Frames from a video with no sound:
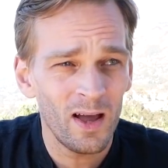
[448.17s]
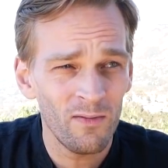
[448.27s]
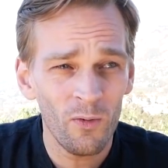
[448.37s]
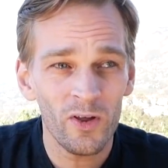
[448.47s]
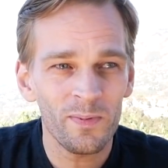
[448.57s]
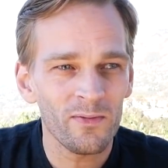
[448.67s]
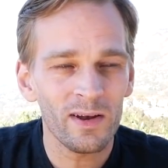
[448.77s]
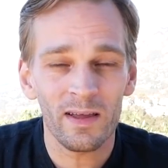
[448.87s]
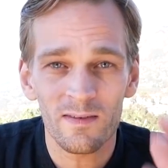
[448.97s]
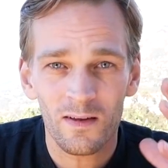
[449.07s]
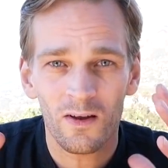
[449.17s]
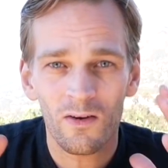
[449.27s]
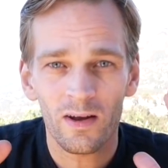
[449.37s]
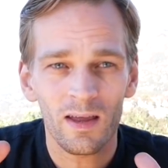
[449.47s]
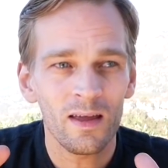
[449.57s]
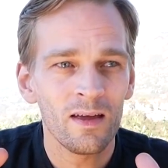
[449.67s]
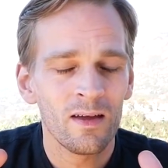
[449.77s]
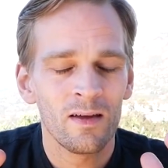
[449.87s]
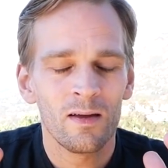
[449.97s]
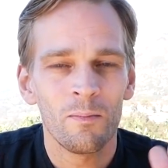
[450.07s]
I've always been really security
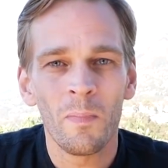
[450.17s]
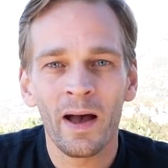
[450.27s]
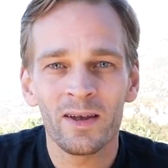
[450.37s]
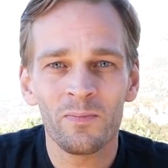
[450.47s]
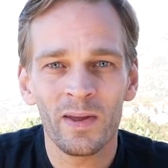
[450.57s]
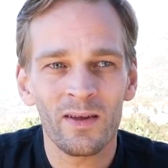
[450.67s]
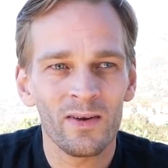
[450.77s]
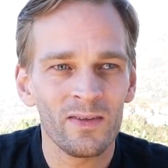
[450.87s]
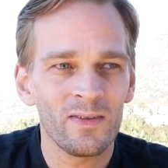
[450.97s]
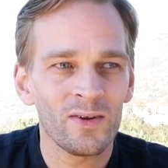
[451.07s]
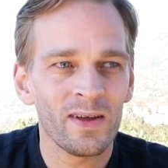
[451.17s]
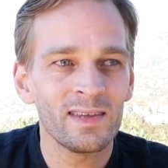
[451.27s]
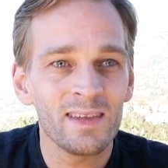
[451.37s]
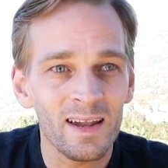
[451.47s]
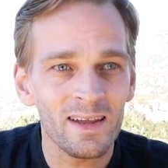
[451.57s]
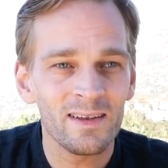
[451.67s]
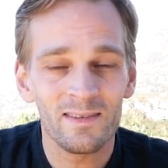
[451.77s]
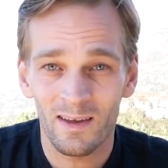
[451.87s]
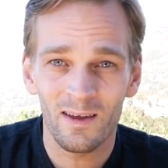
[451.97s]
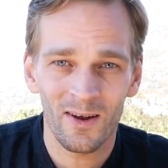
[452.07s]
minded because, you know, I studied
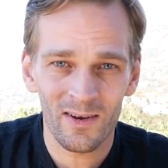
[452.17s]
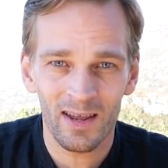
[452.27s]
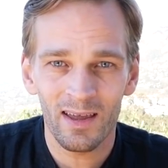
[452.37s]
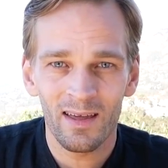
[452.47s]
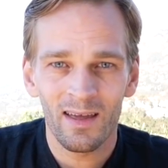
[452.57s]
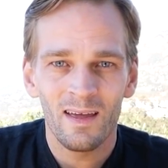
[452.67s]
security